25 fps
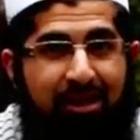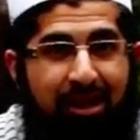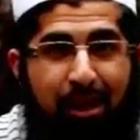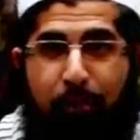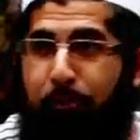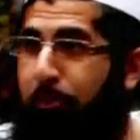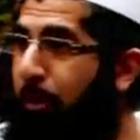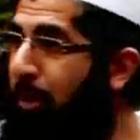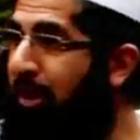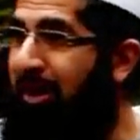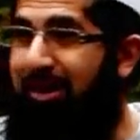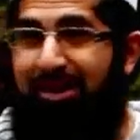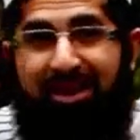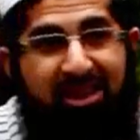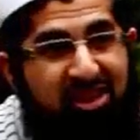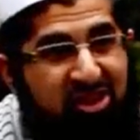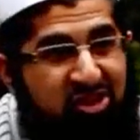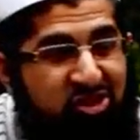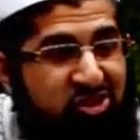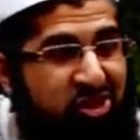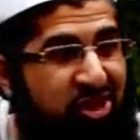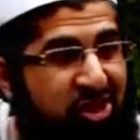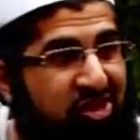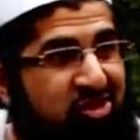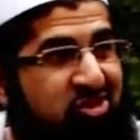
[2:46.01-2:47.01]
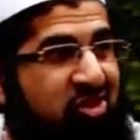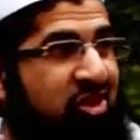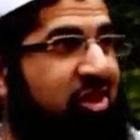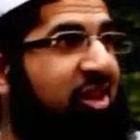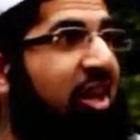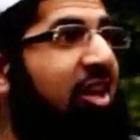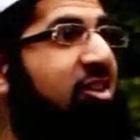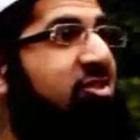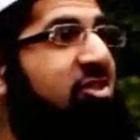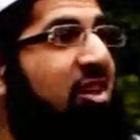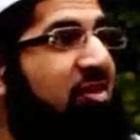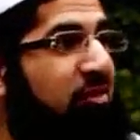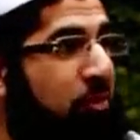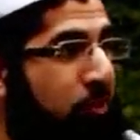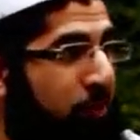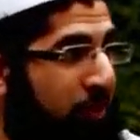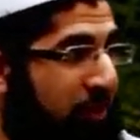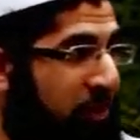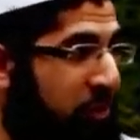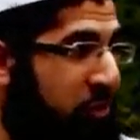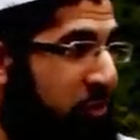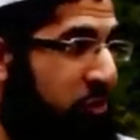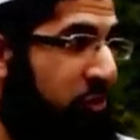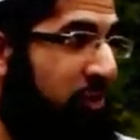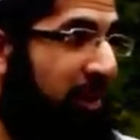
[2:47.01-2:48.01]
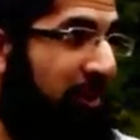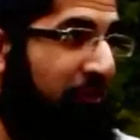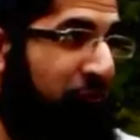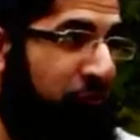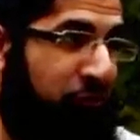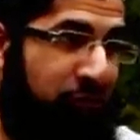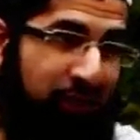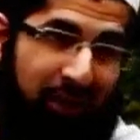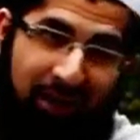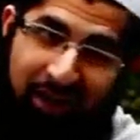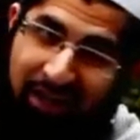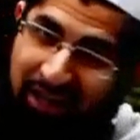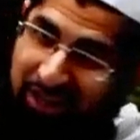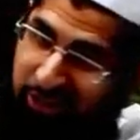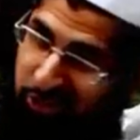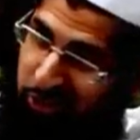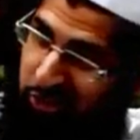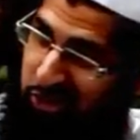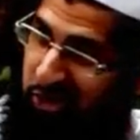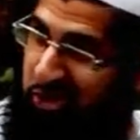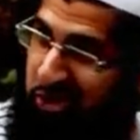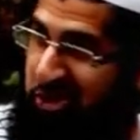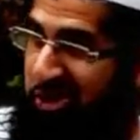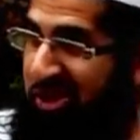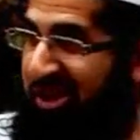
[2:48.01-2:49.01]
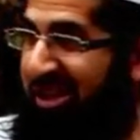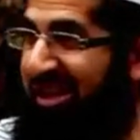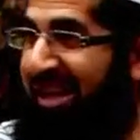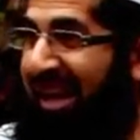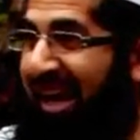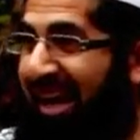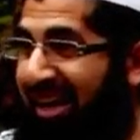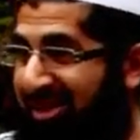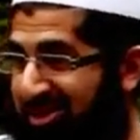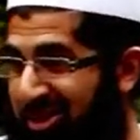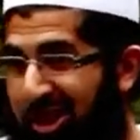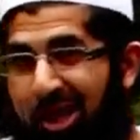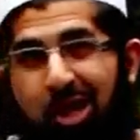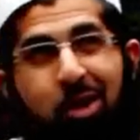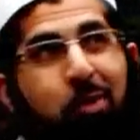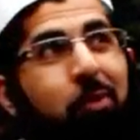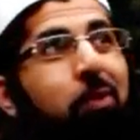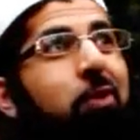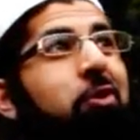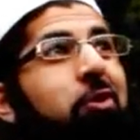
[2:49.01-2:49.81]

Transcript: Yeah, politicians can say, yes, everybody should have free electricity and gas.